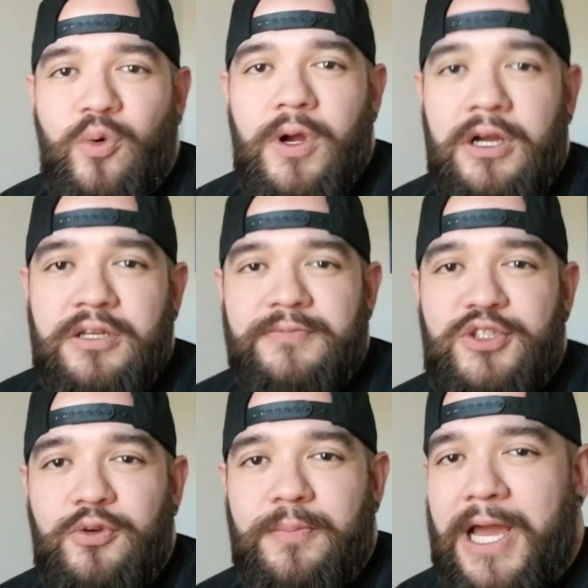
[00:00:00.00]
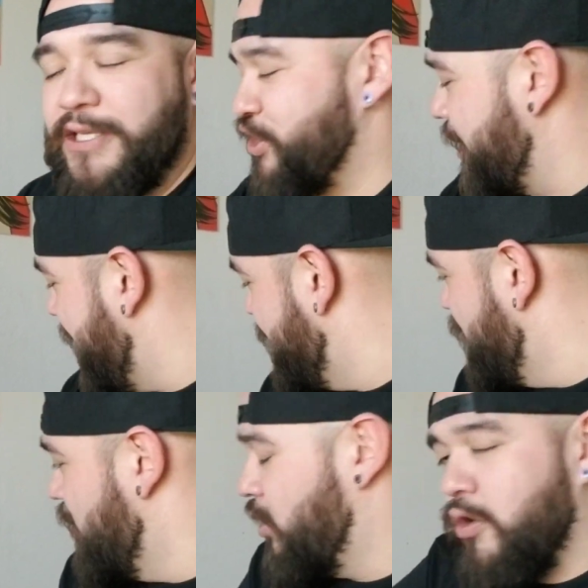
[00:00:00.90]
Welcome to my
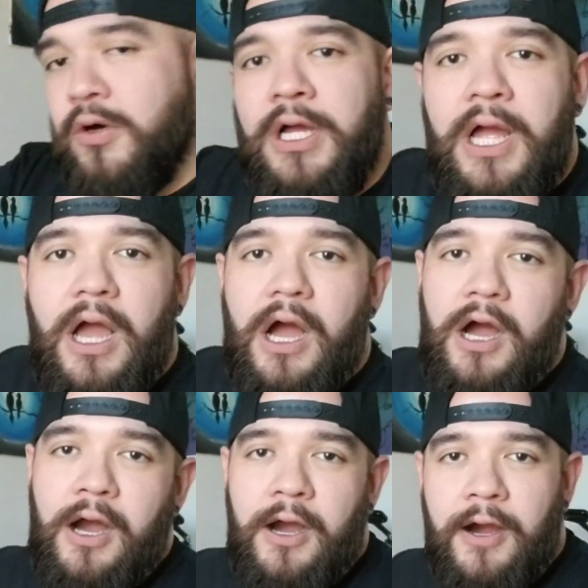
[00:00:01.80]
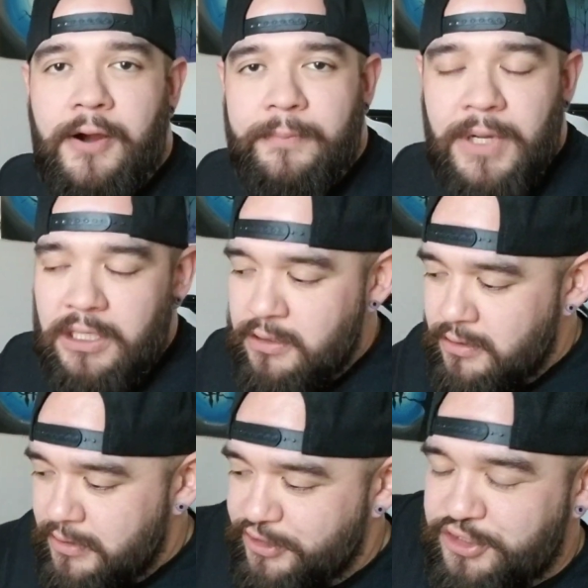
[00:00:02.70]
channel.
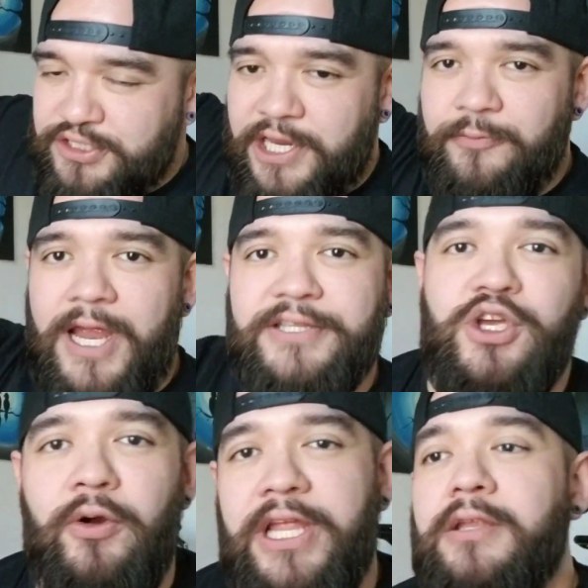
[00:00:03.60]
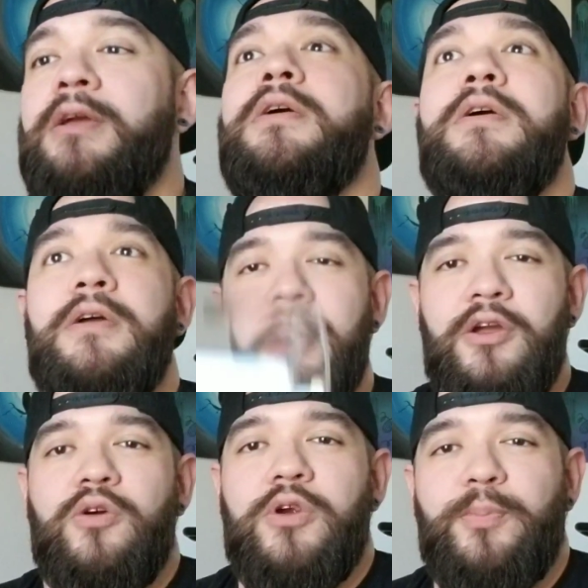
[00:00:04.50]
Let's just get right to it.
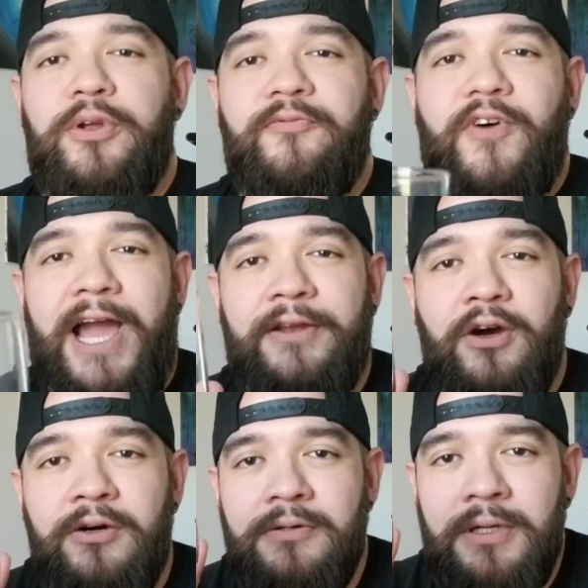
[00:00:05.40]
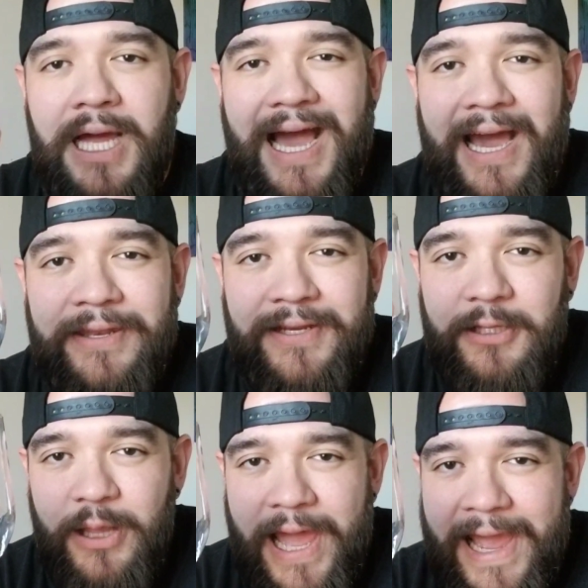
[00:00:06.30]
We're putting vinyl on a
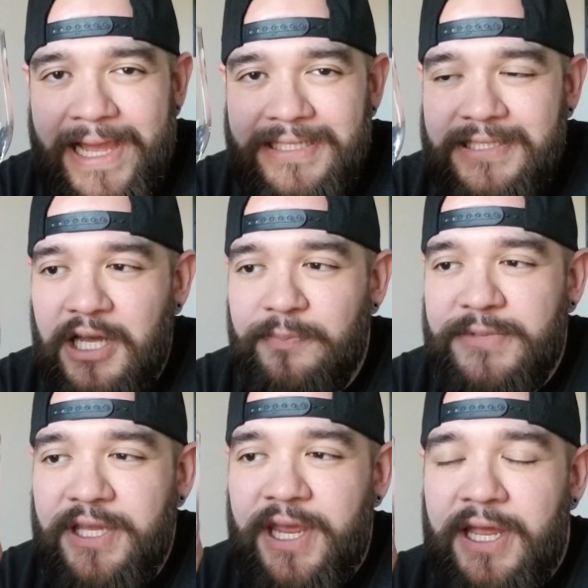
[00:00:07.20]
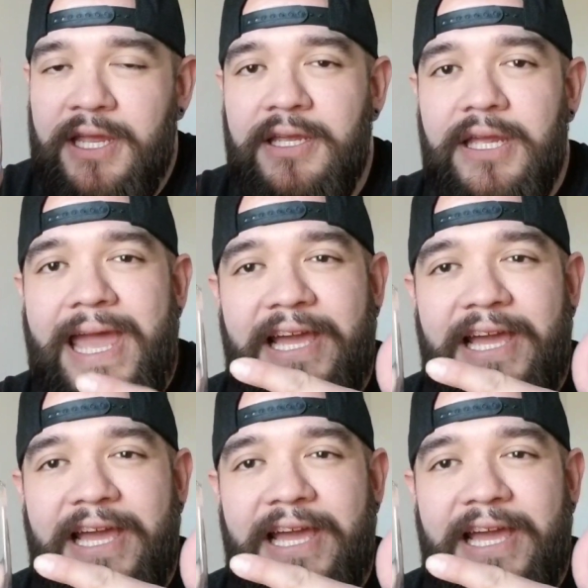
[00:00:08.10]
glass cup today.